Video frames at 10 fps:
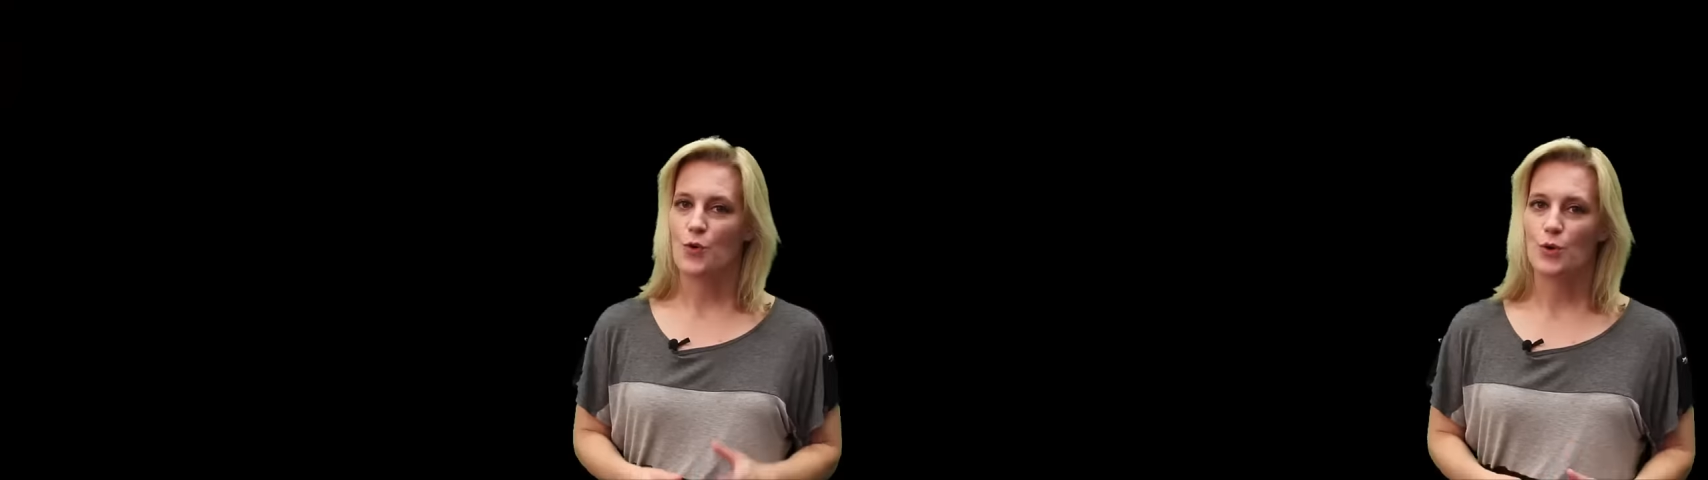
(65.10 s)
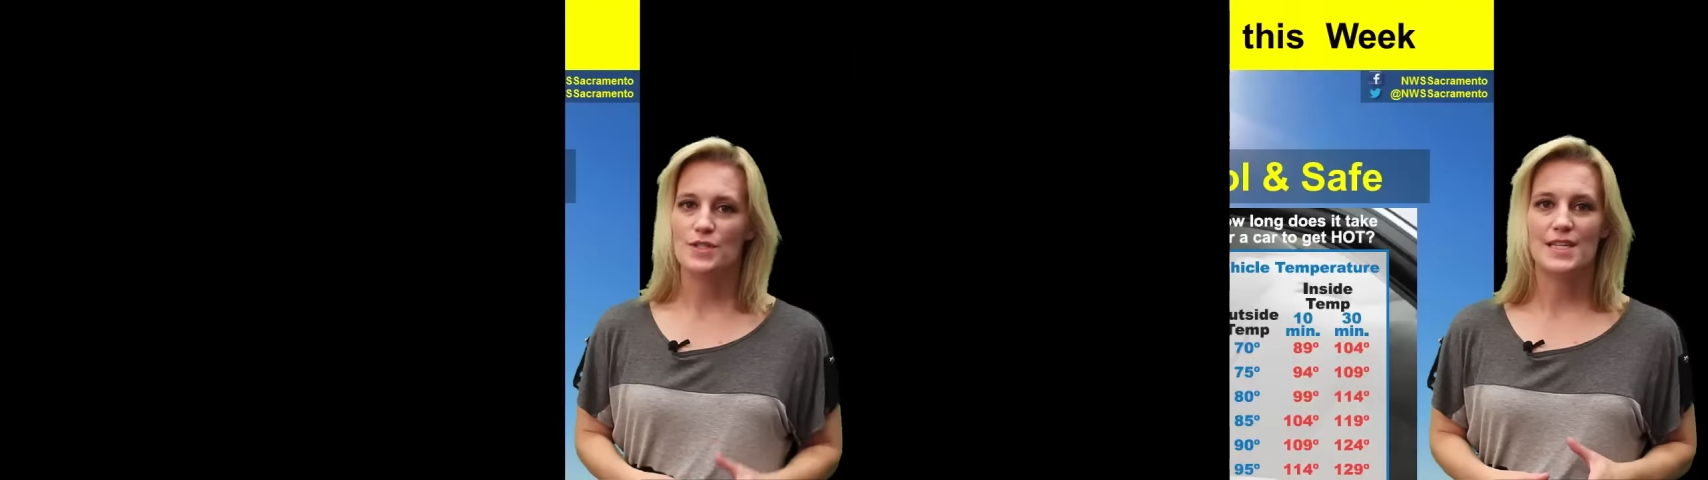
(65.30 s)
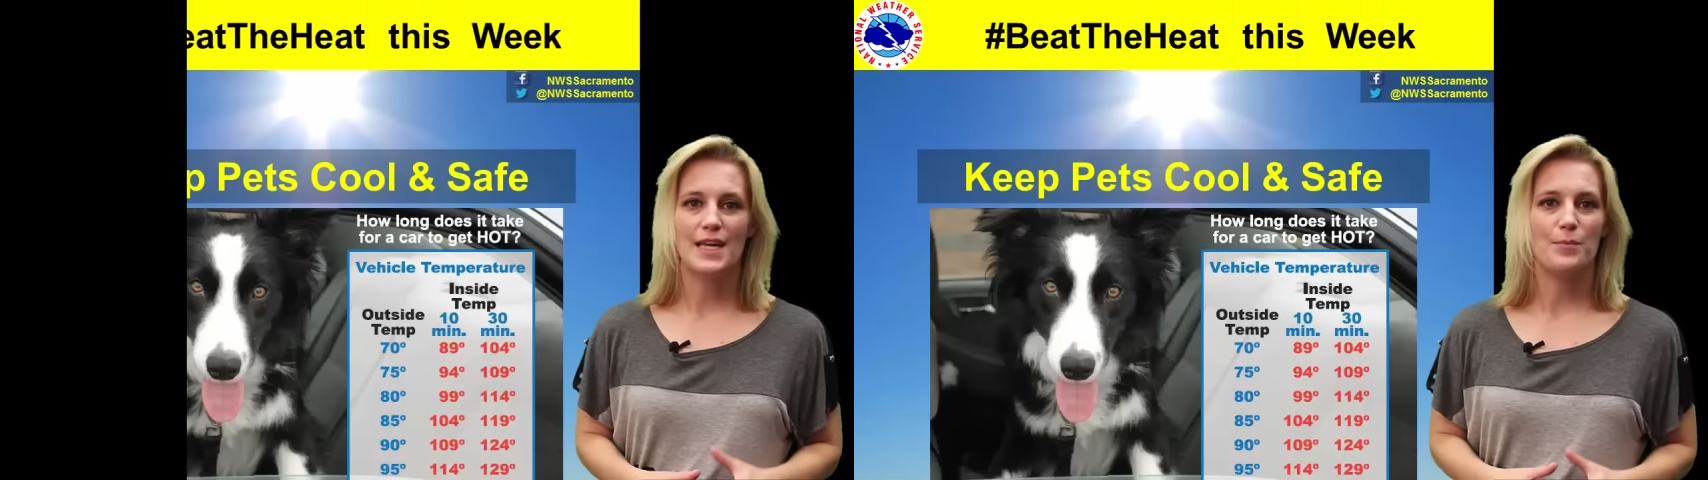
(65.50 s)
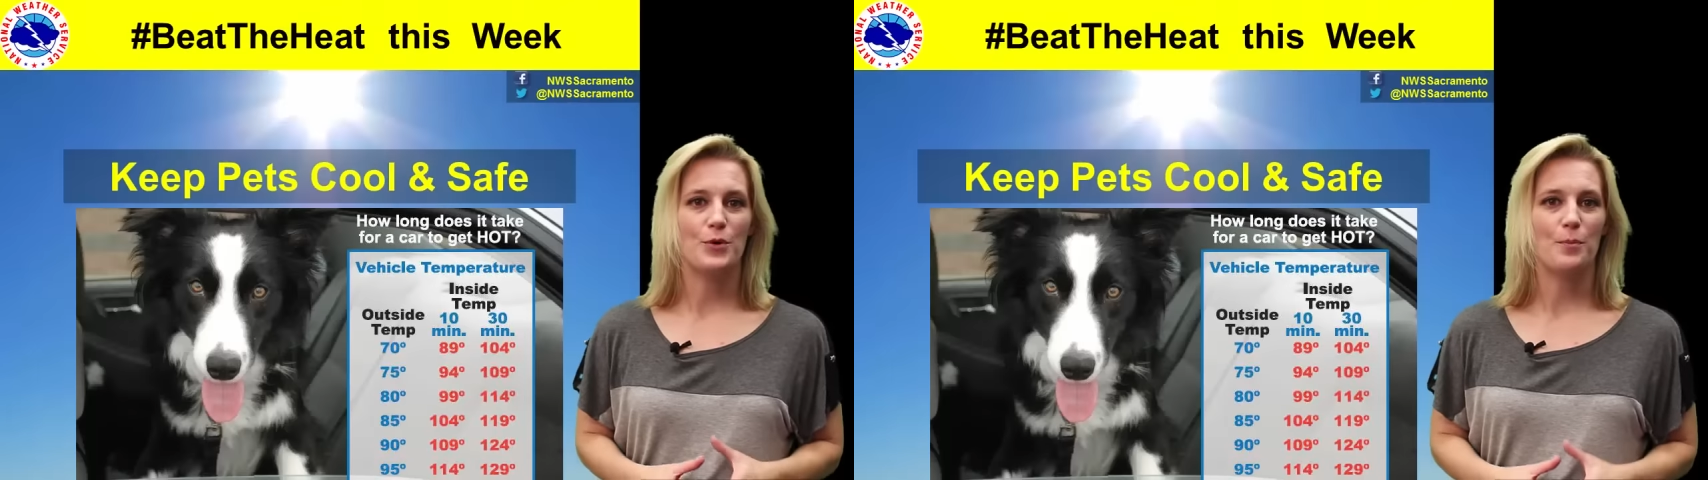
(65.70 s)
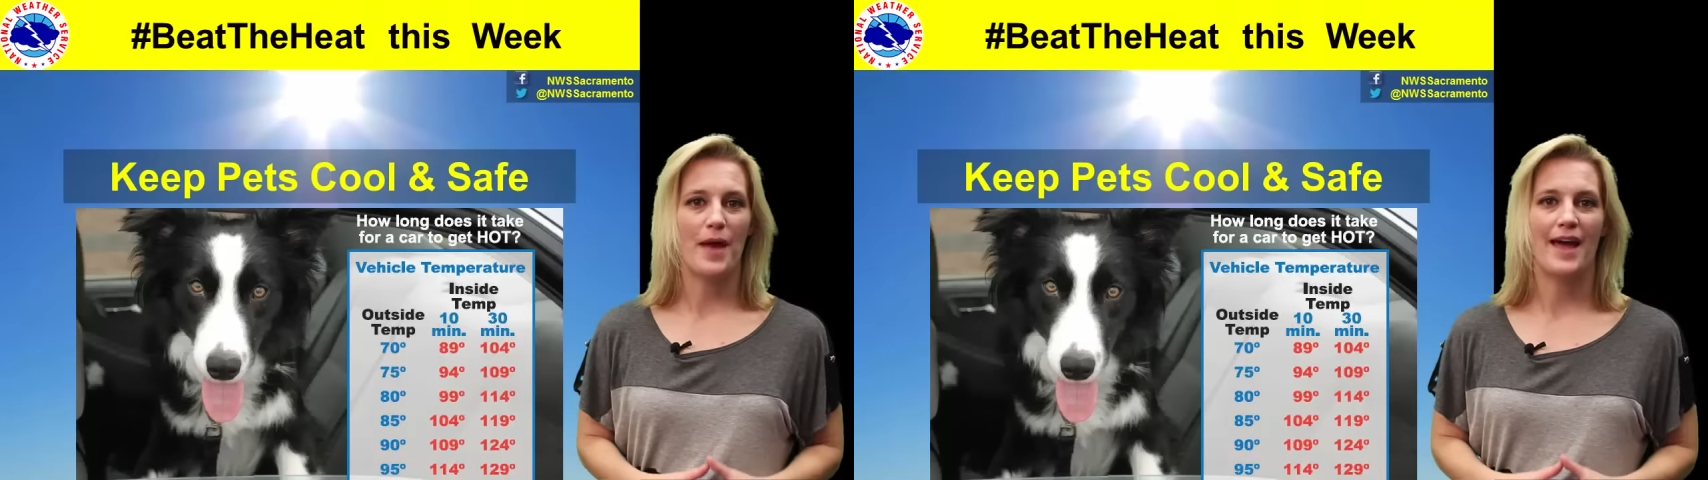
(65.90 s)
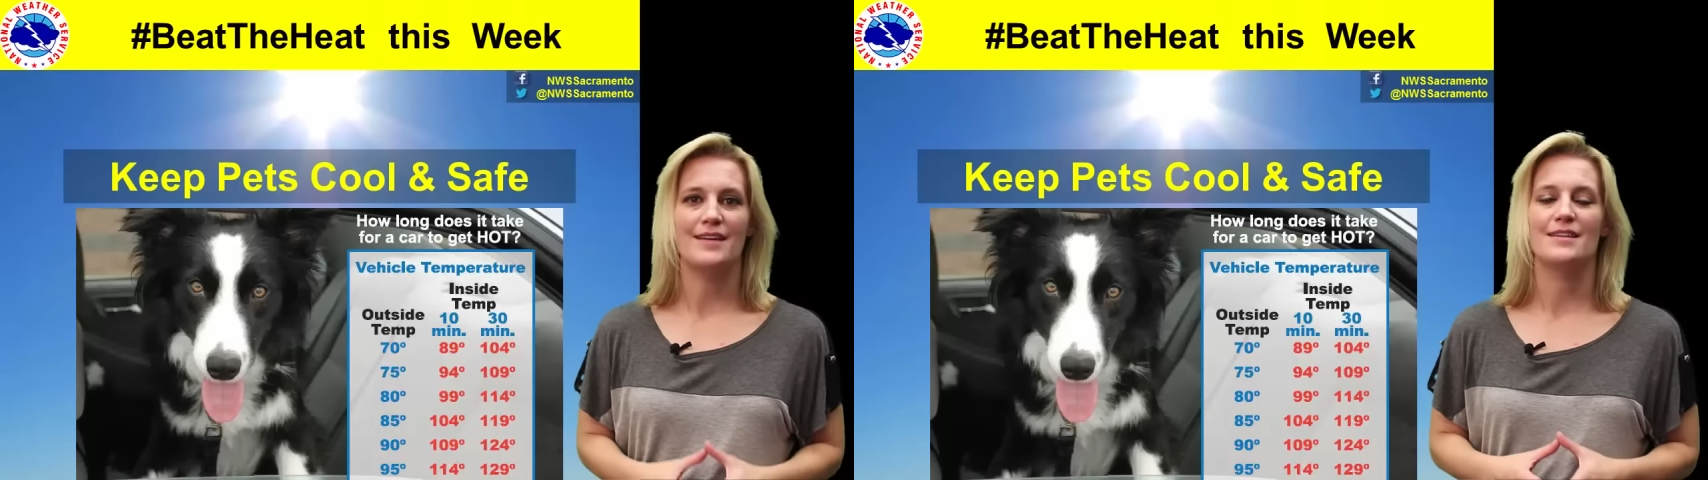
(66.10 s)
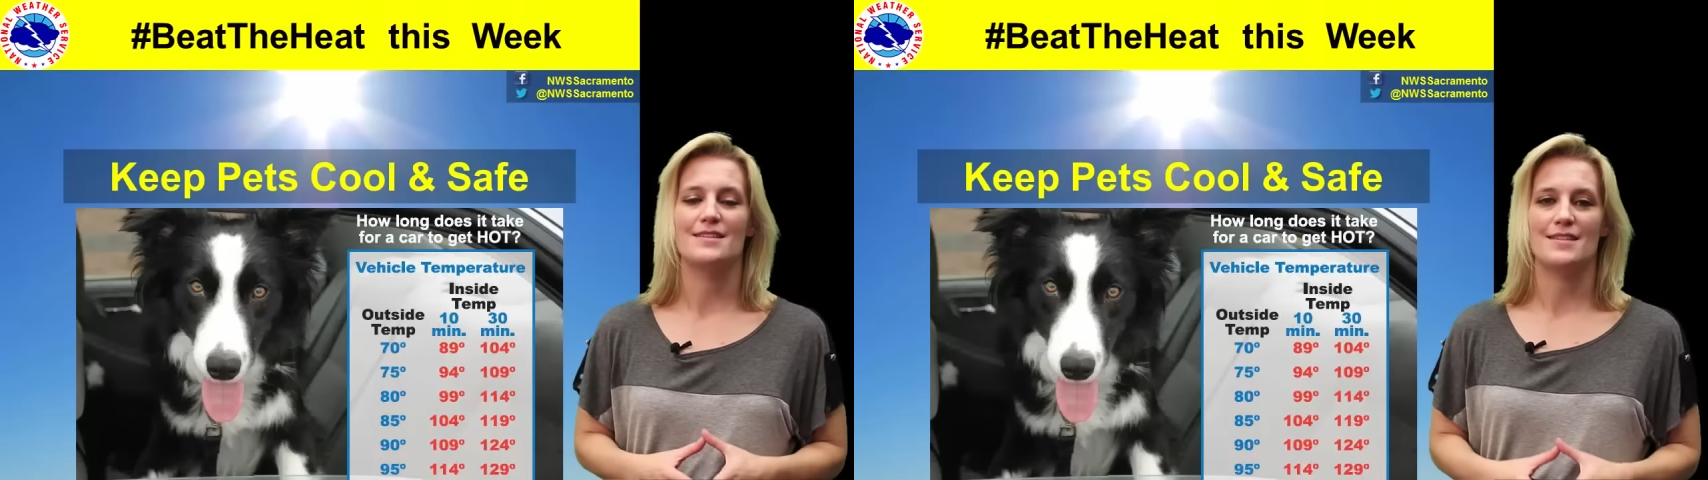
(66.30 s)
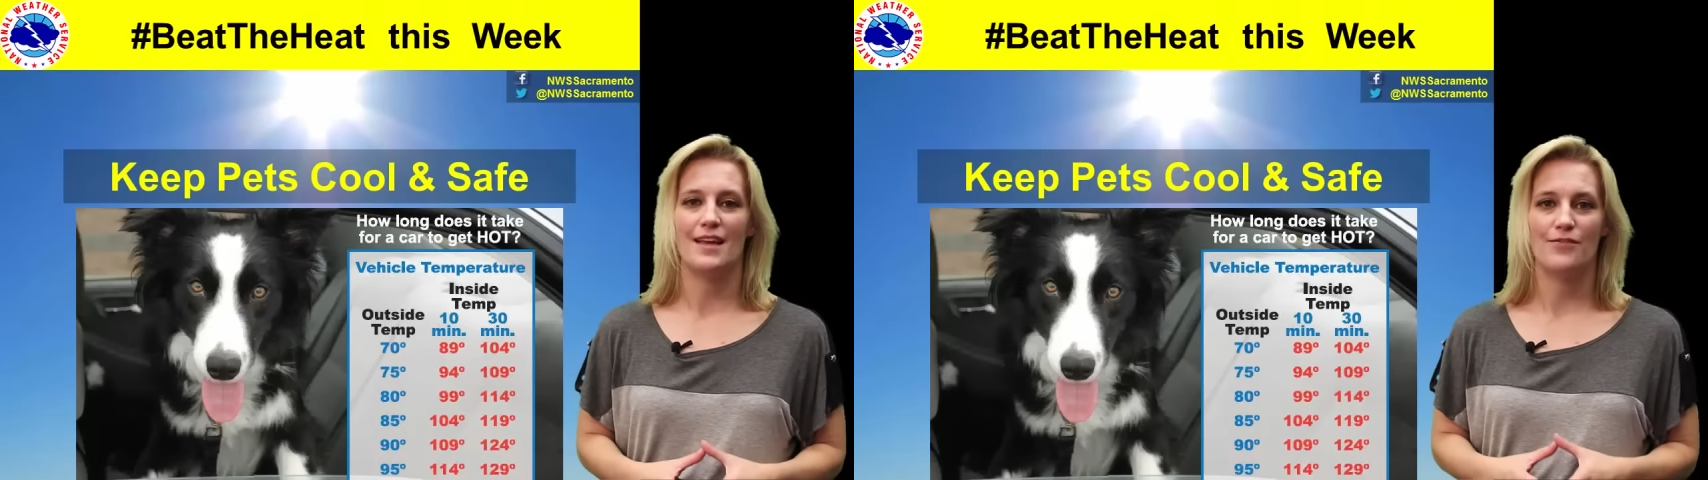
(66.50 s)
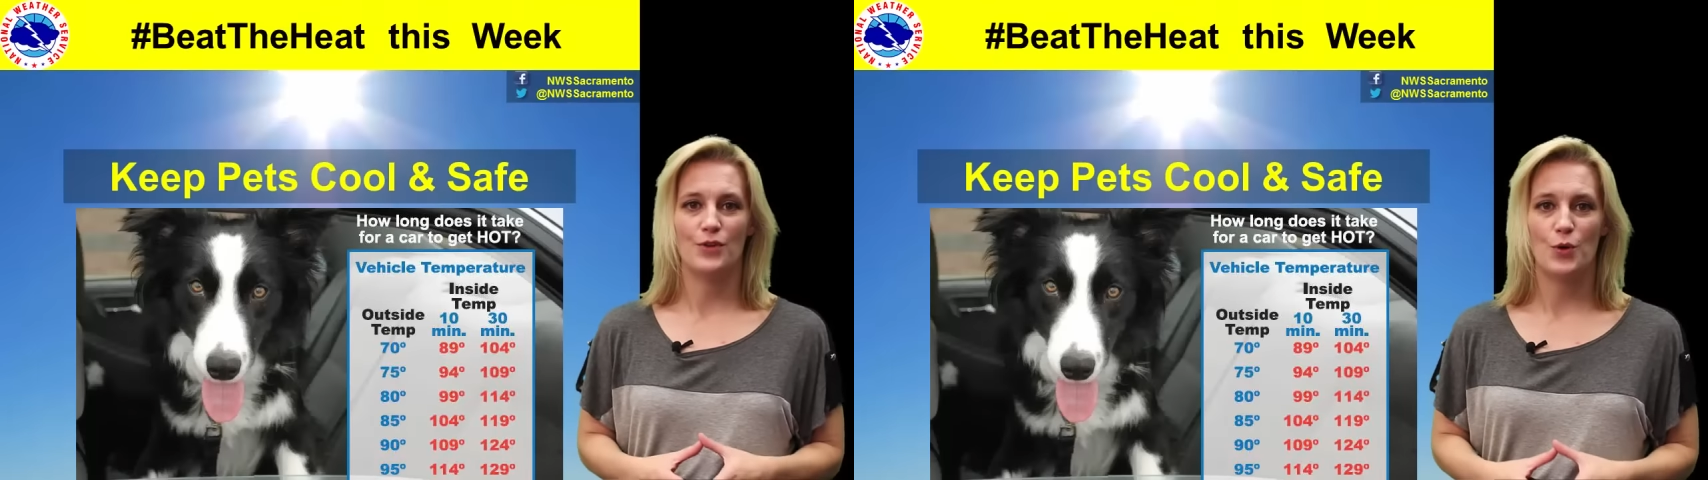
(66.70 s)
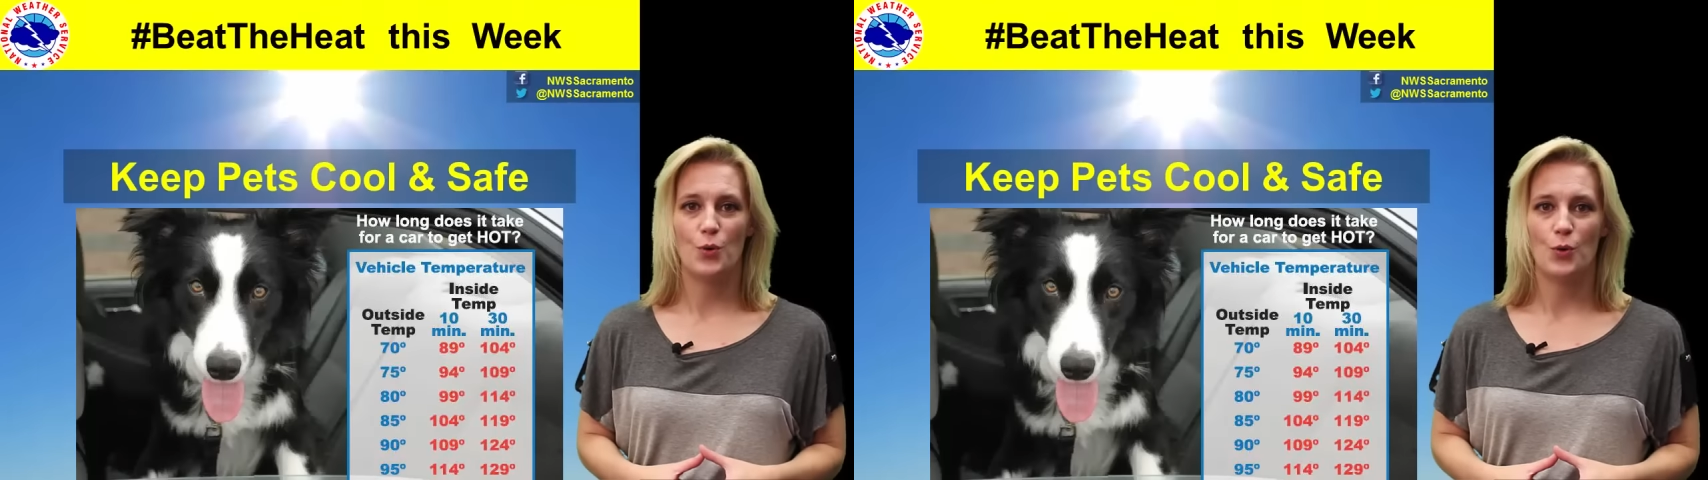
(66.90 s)
course, keep your pet safe
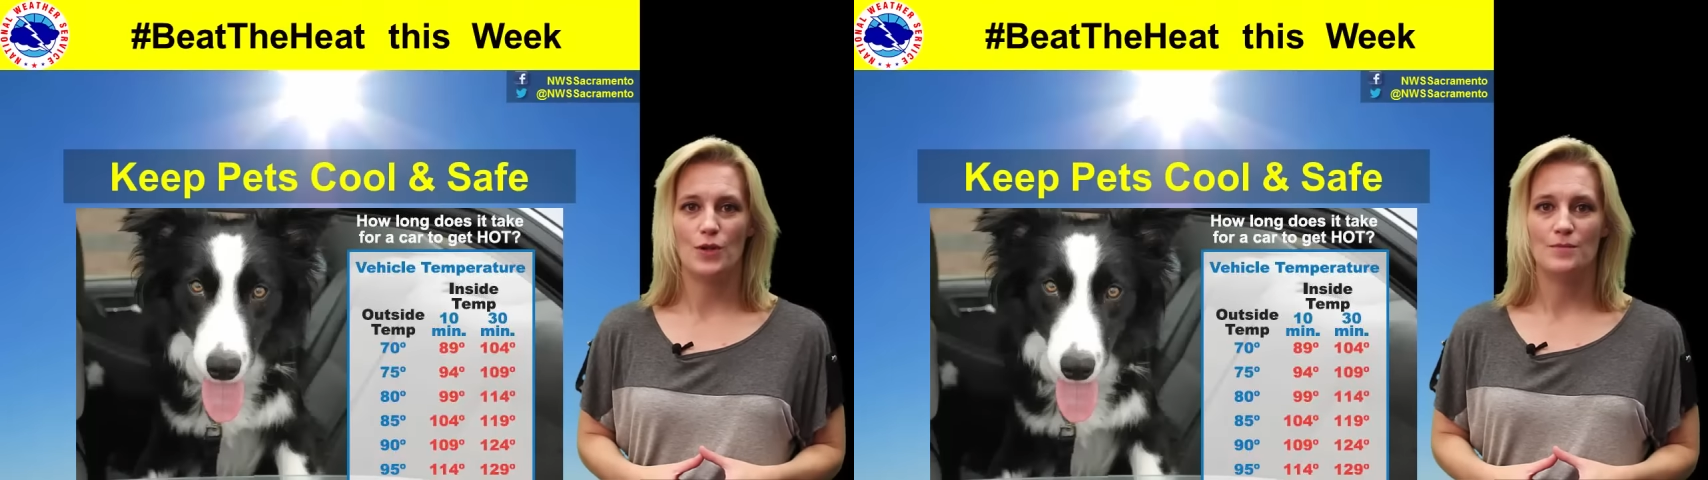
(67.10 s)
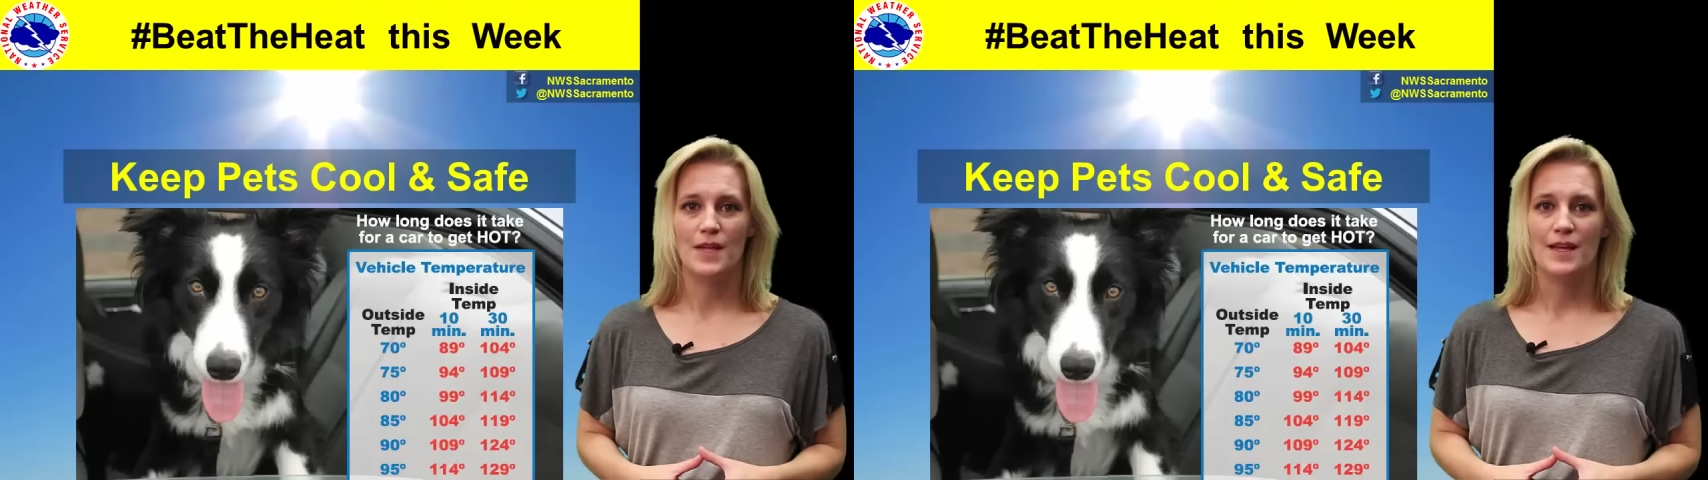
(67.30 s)
and cool.